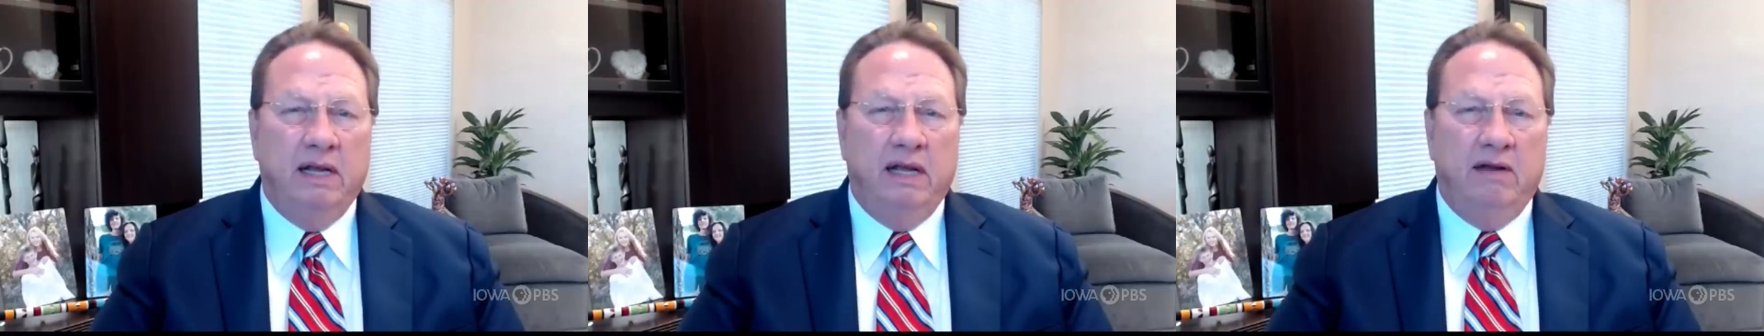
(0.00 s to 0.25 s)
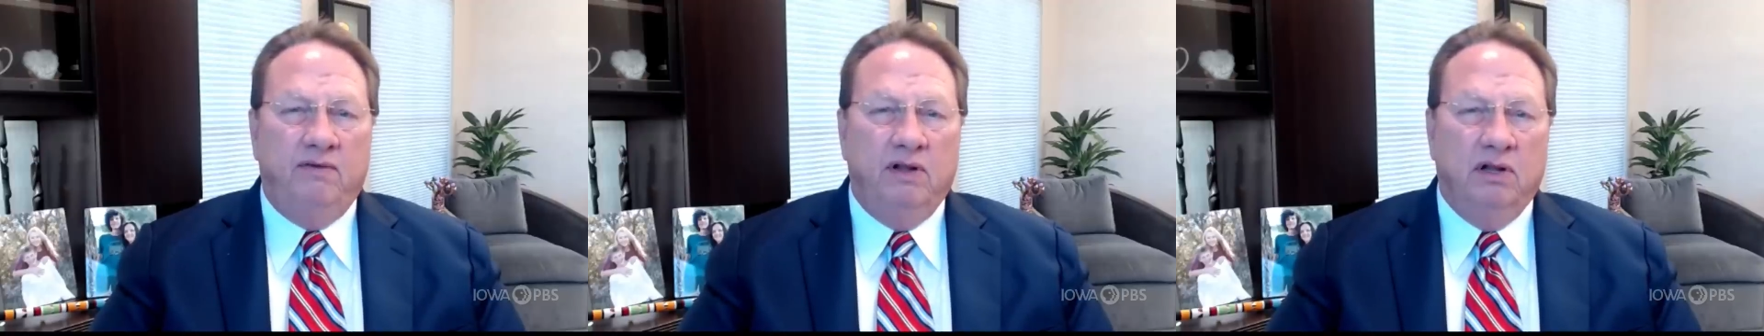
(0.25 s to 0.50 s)

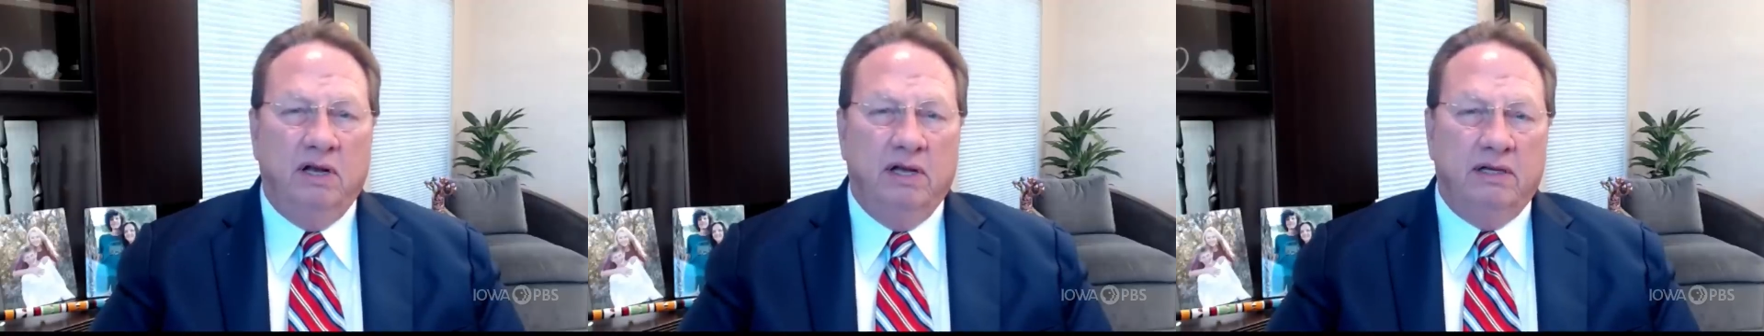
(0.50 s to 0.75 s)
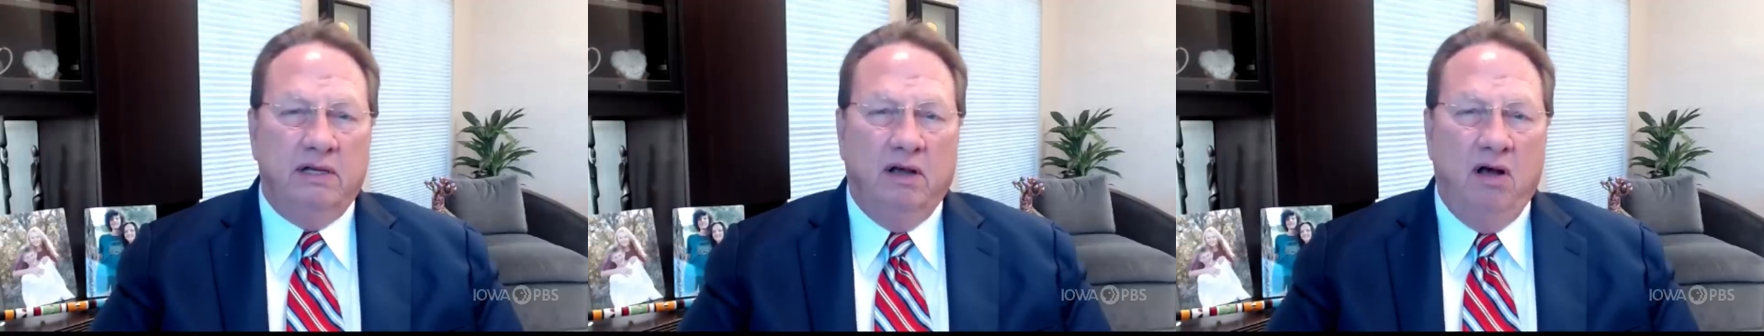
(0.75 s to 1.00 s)
and if you look
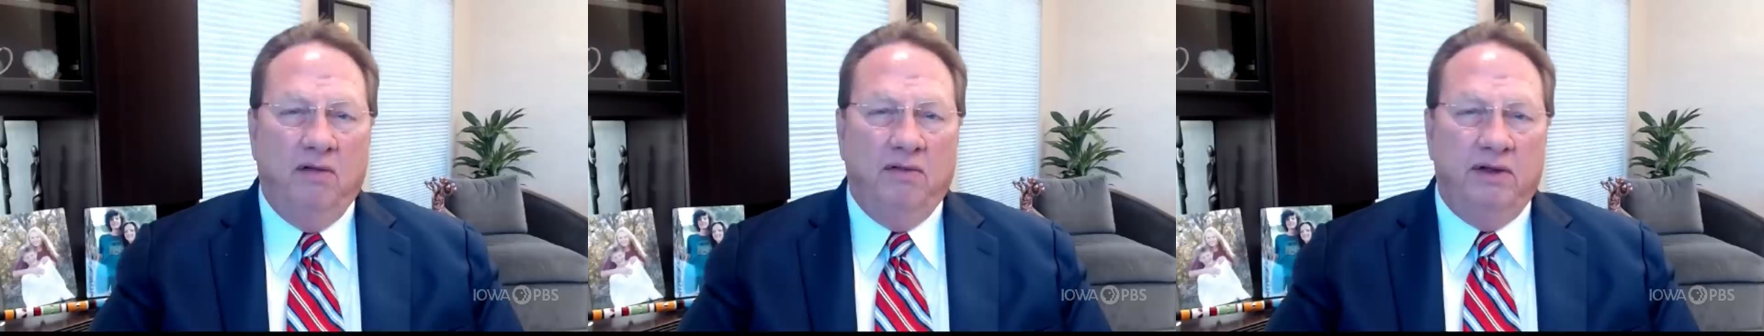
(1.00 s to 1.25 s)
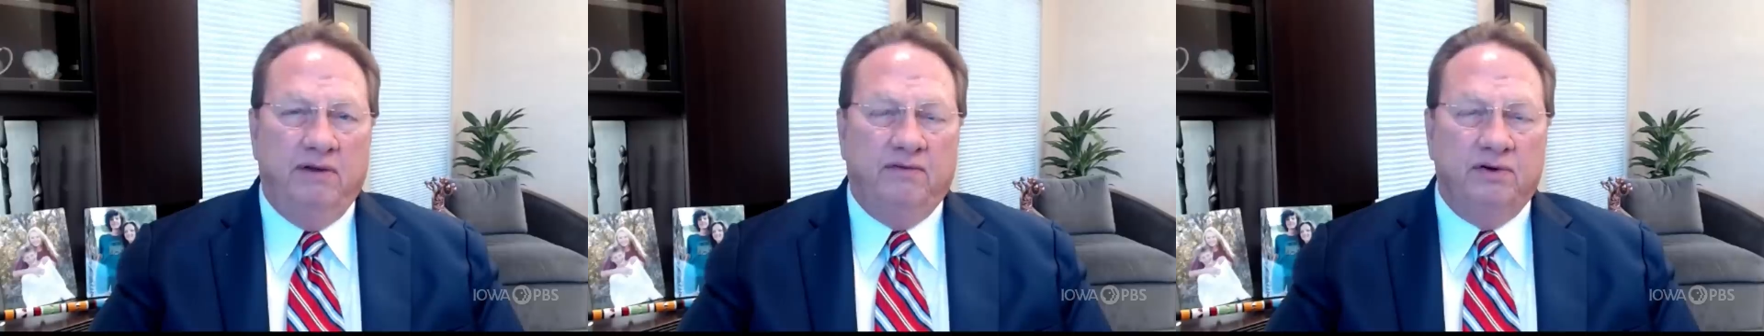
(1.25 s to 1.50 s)
at all the
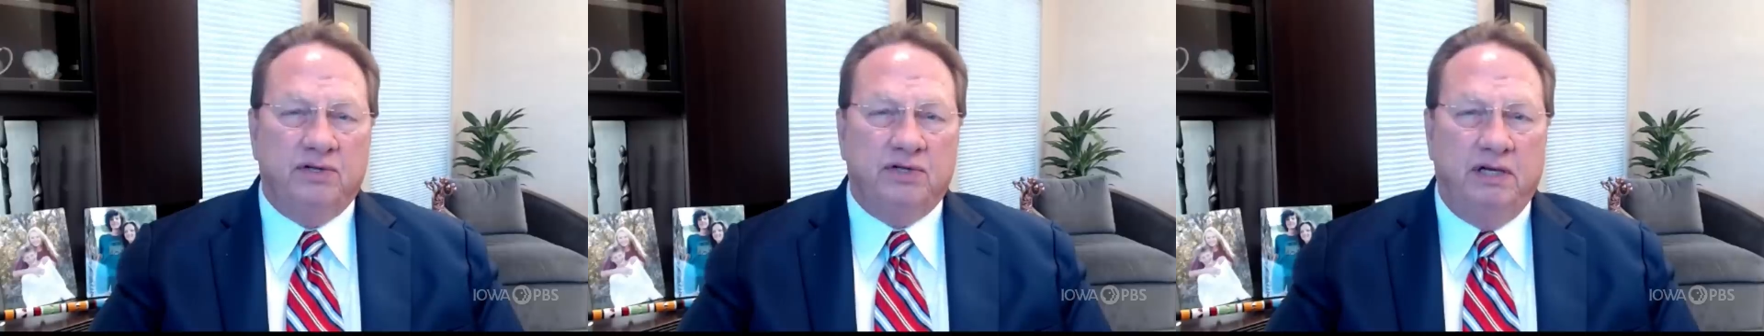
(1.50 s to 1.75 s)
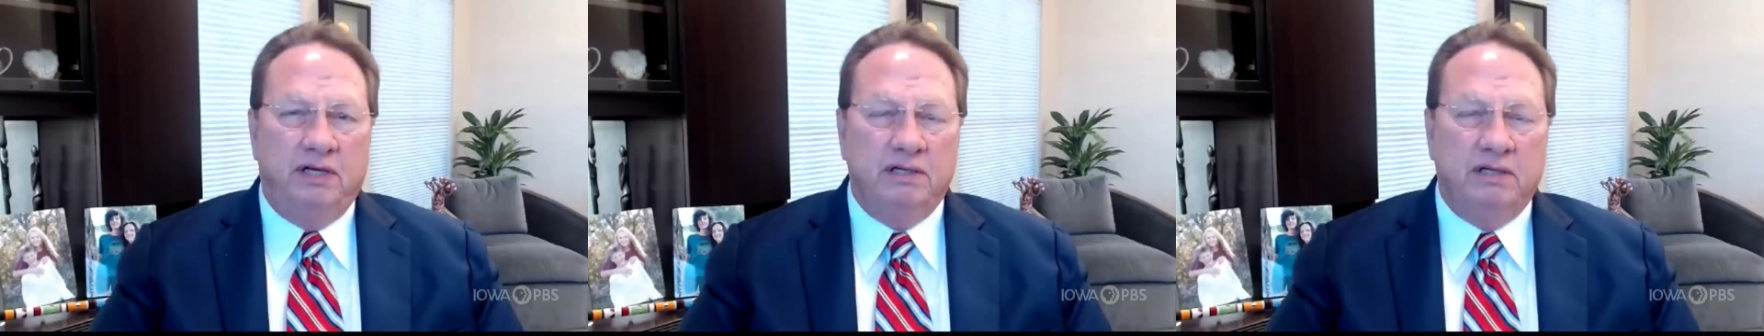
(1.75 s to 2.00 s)
different
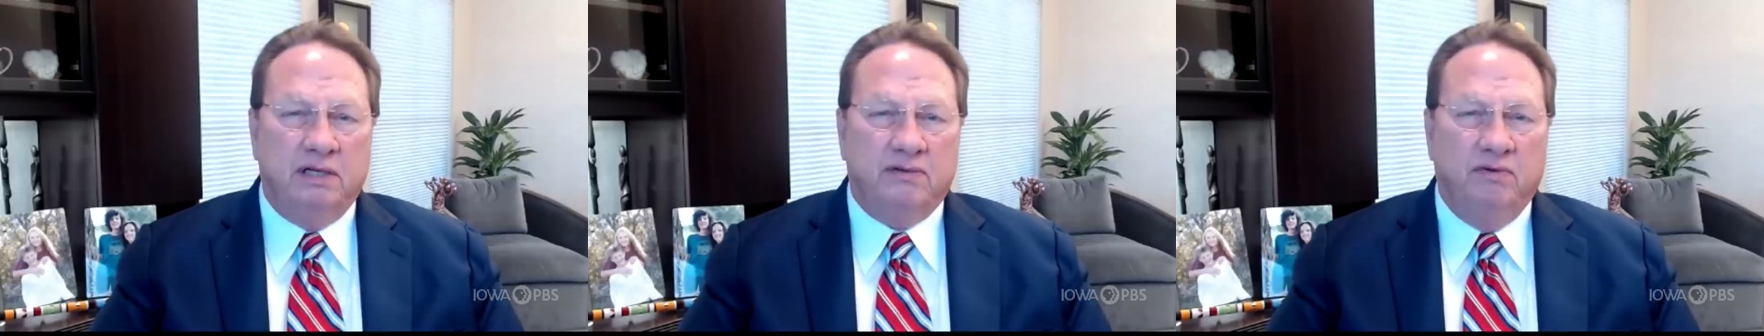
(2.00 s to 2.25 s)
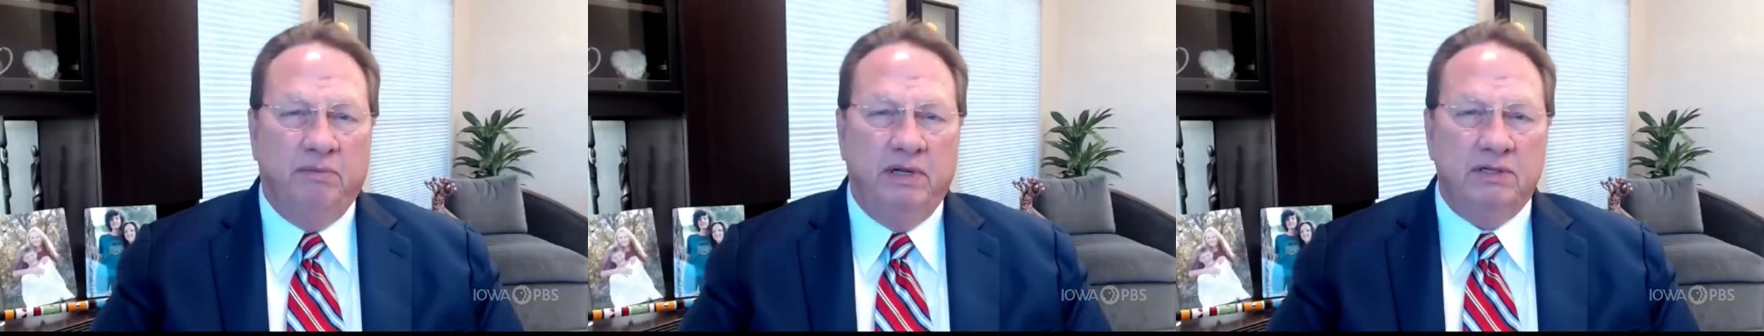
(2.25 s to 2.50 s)
statistics
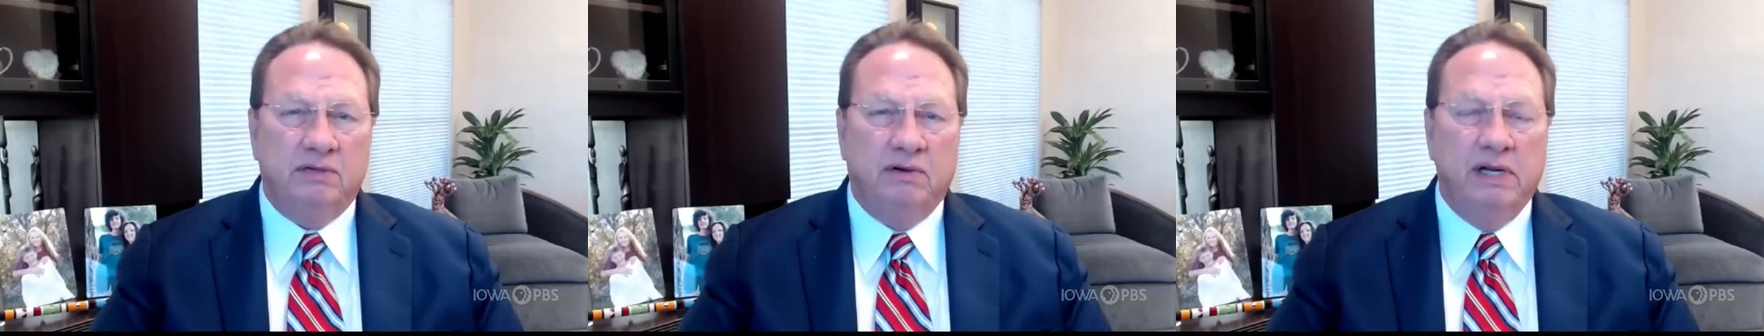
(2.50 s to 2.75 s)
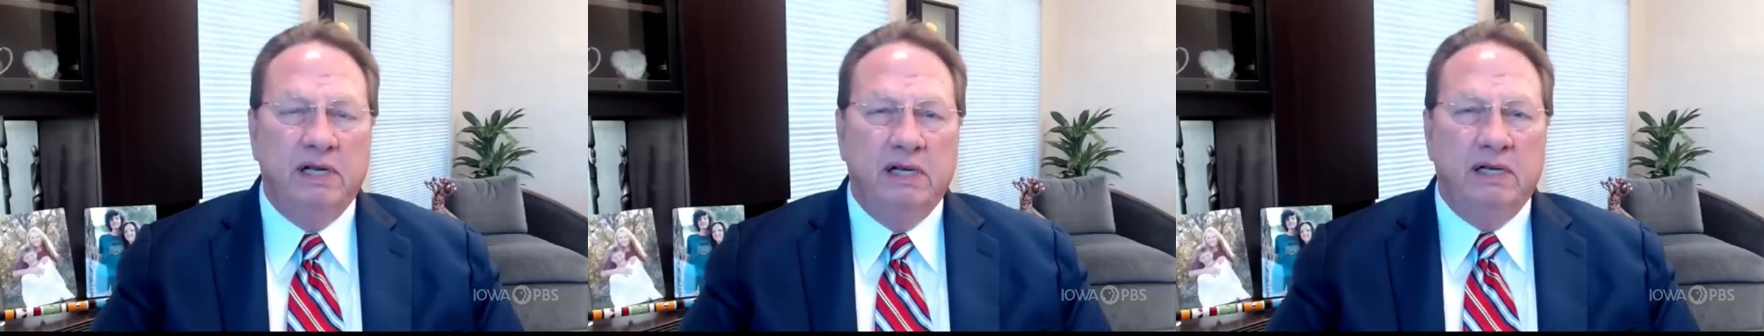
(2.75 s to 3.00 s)
from
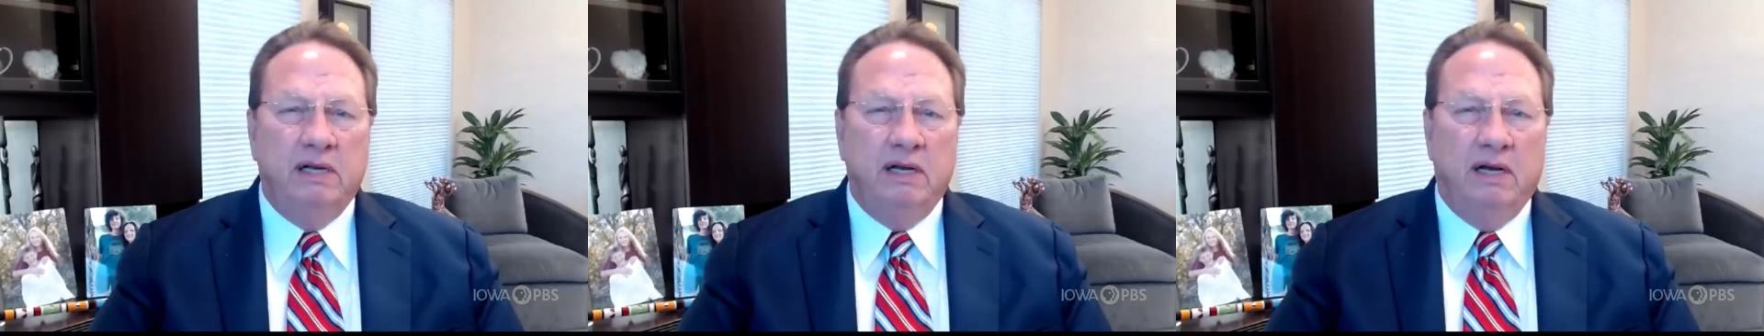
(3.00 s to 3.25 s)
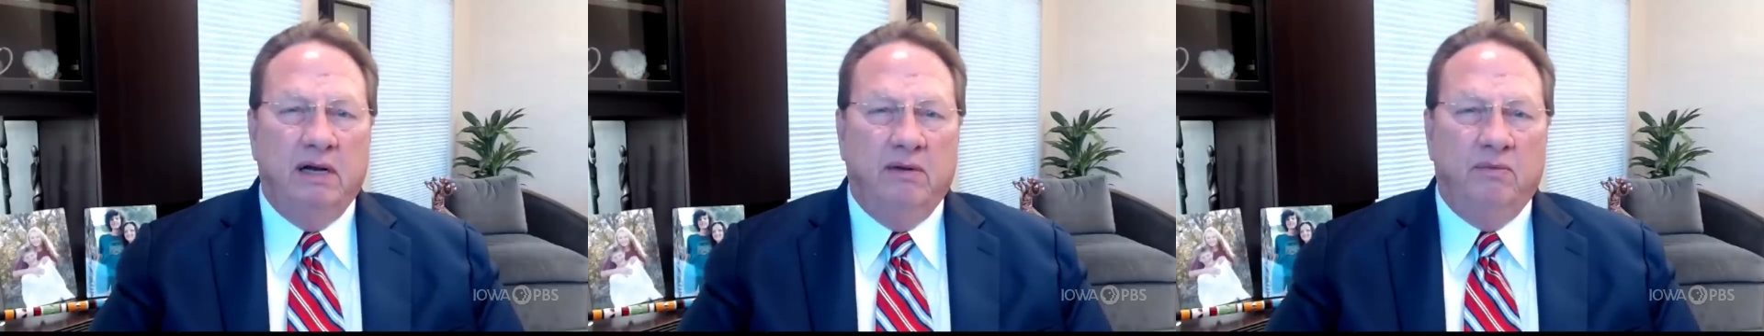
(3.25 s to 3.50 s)
history
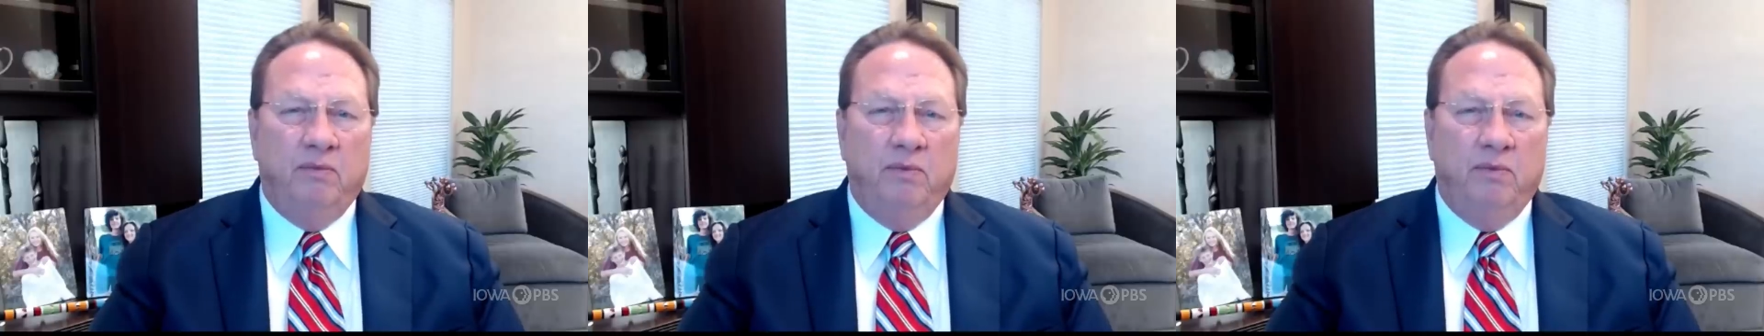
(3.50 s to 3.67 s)
uh,